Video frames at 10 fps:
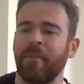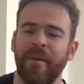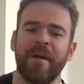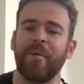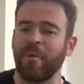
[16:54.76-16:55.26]

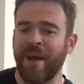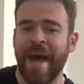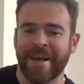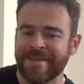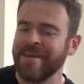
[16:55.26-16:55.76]
player will
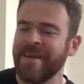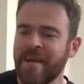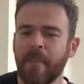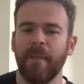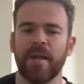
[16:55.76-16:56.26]
react,
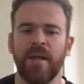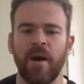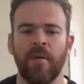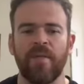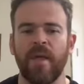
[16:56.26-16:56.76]
but
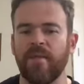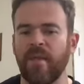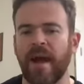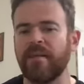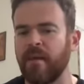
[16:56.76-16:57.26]
the
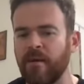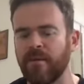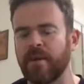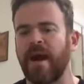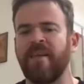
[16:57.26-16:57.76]
idea of
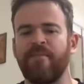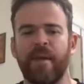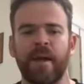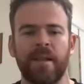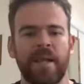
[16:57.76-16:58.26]
it kind of
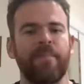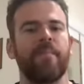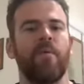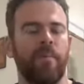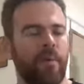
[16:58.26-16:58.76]
being a little bit
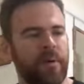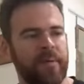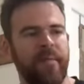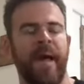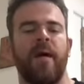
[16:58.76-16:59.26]
more
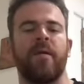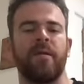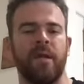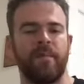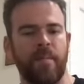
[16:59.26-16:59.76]
broken down, a
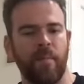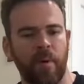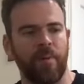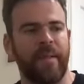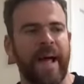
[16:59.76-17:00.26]
little bit
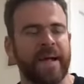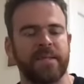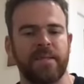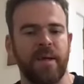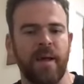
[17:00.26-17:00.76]
more relaxed,